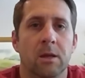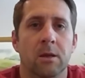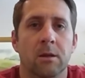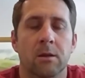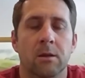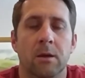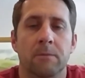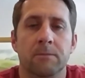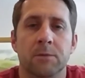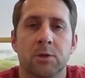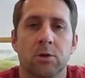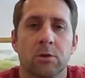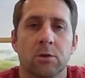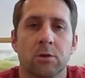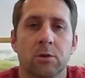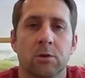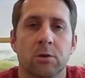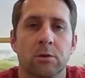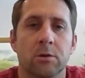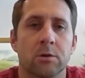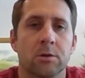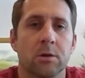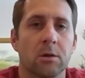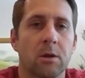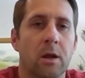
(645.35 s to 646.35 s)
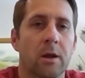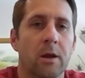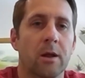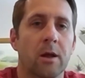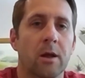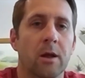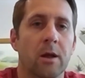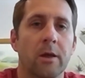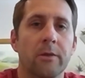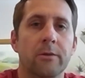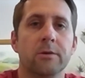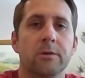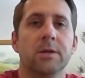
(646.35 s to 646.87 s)
And I'm sure there's a lot of
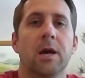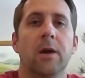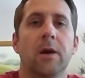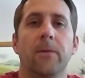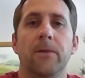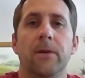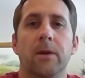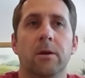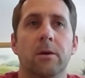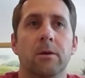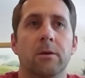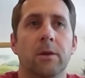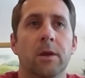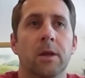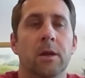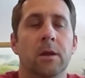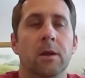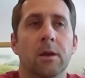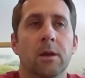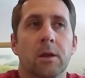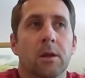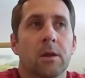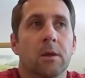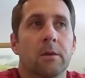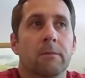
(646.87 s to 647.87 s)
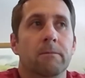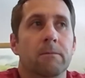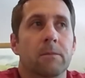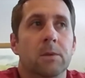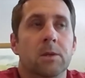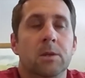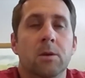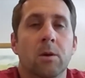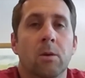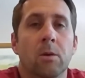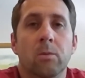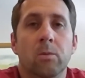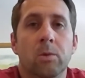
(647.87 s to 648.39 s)
others out there that
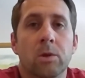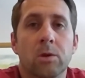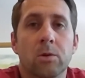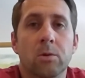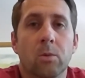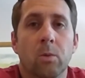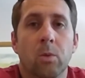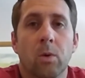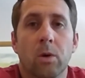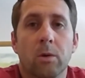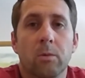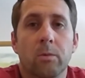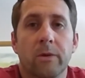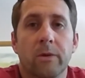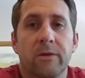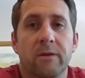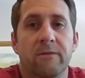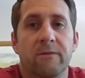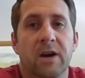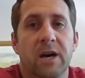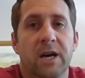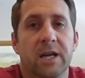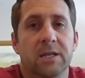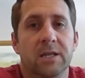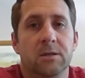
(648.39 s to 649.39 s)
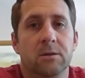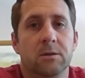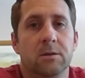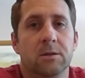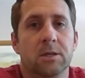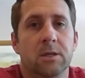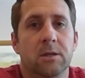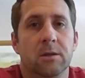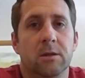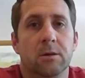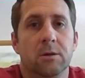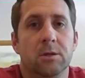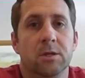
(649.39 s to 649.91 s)
you work with advisors
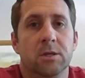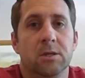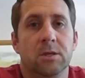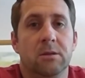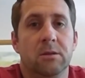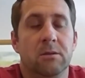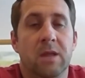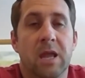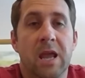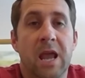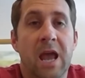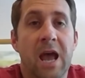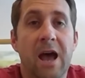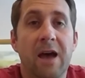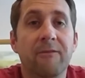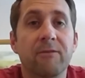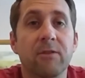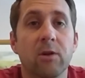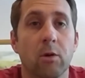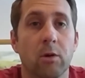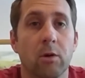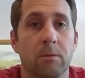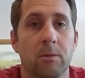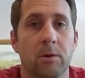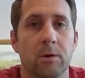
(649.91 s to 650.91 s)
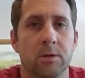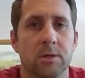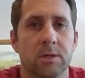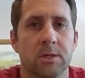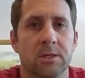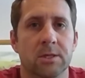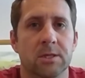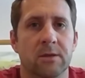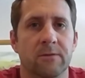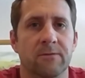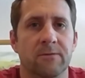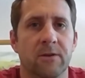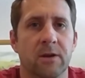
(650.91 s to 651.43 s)
and they have no
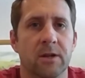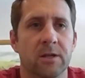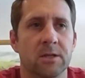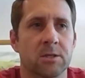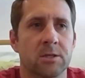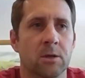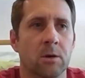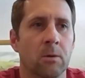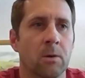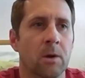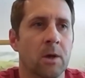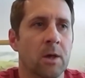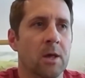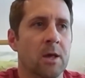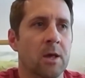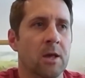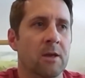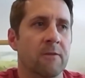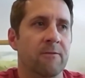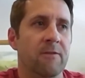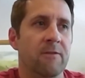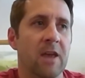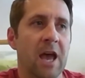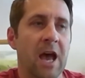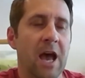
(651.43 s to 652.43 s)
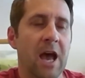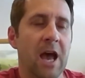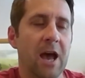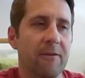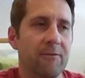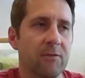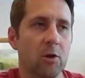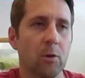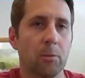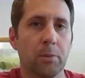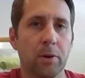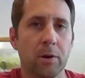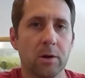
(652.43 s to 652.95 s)
emergency fund. So they have
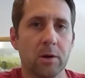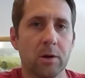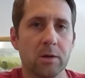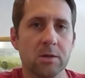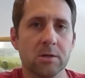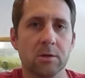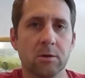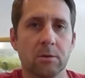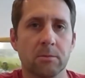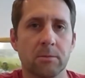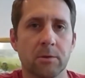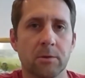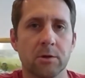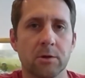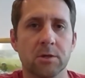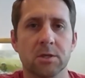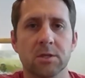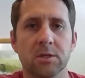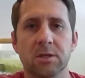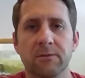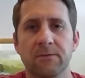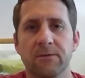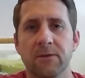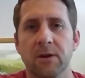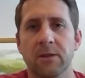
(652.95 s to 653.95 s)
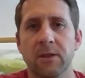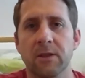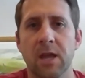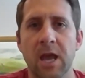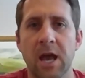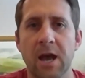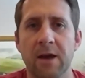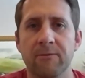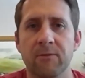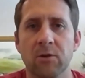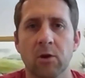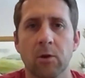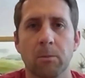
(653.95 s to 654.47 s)
no personal emergency fund. They
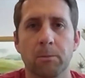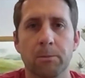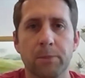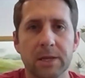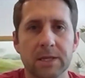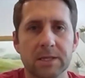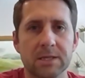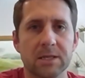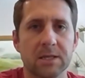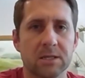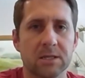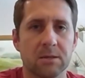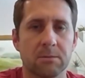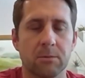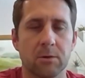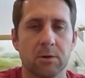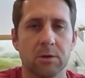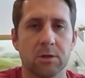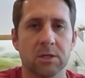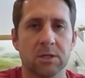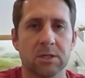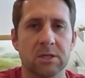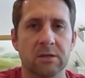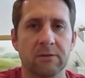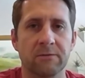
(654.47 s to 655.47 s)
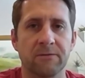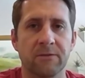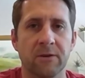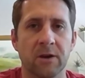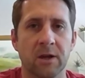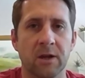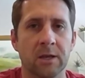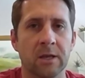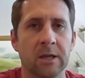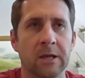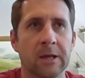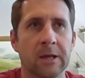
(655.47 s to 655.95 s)
have no business emergency fund.